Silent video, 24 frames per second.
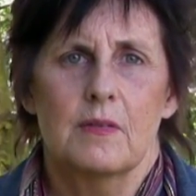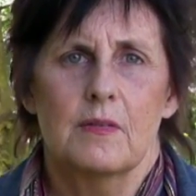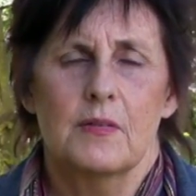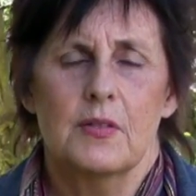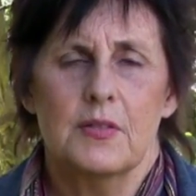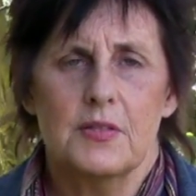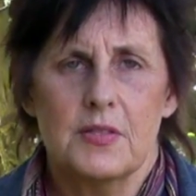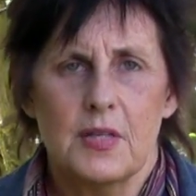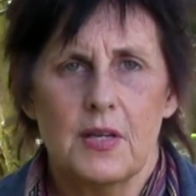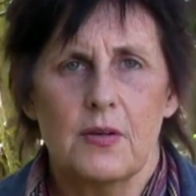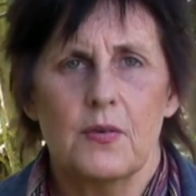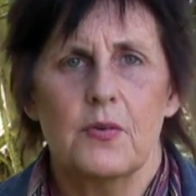
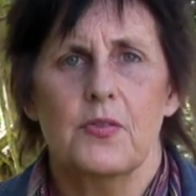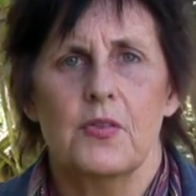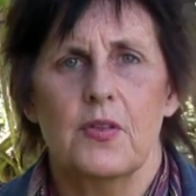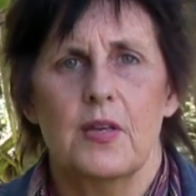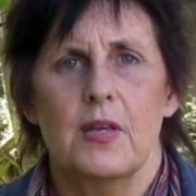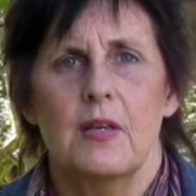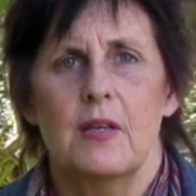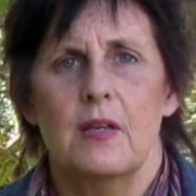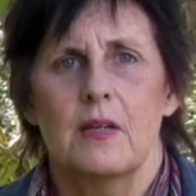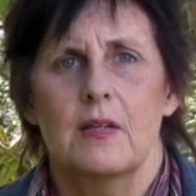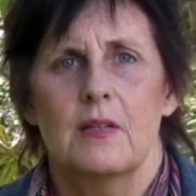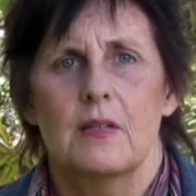that's
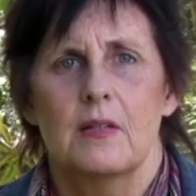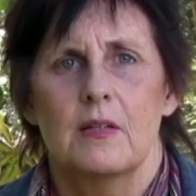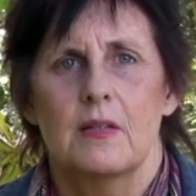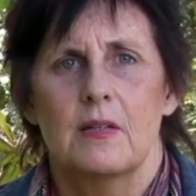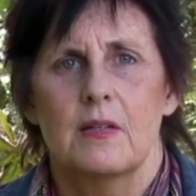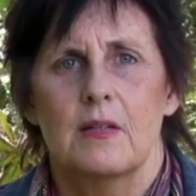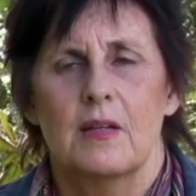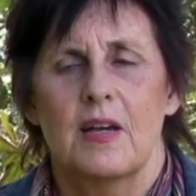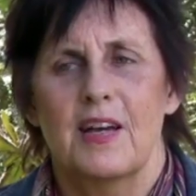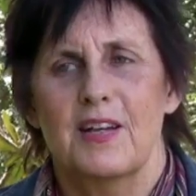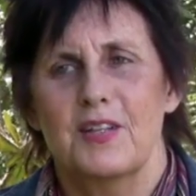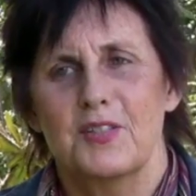healthy
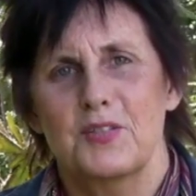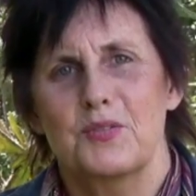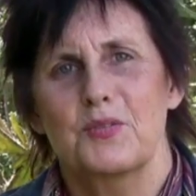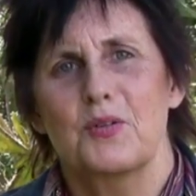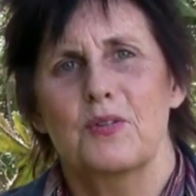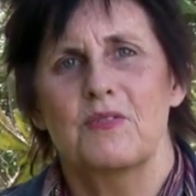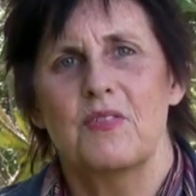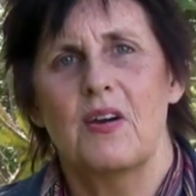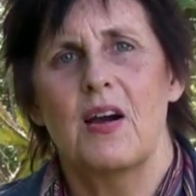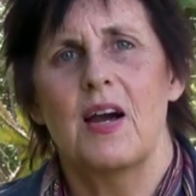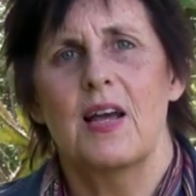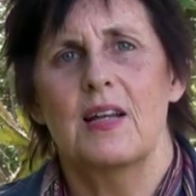and it's
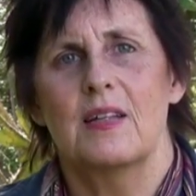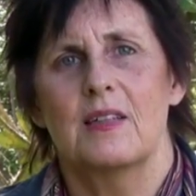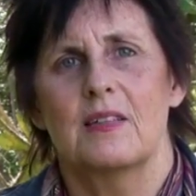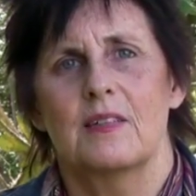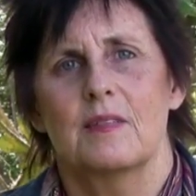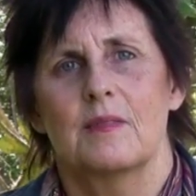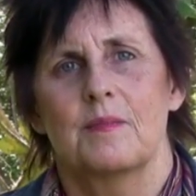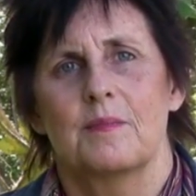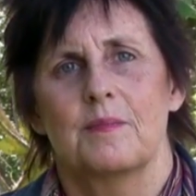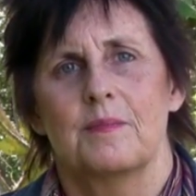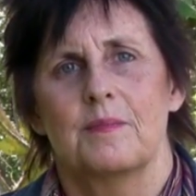non-violent.